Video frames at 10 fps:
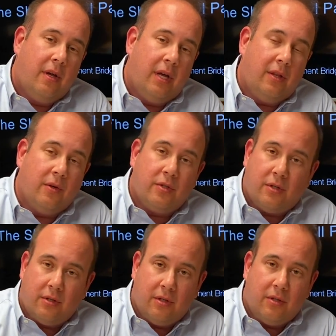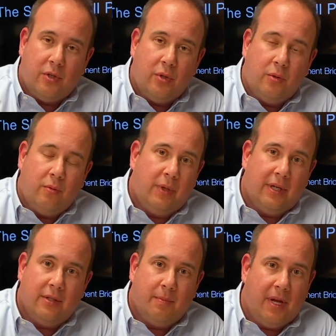And those are the two
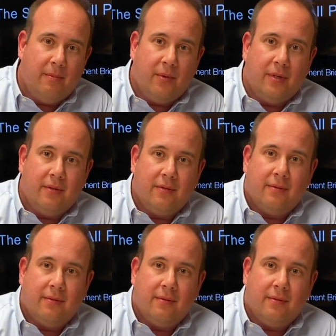biggest pain points.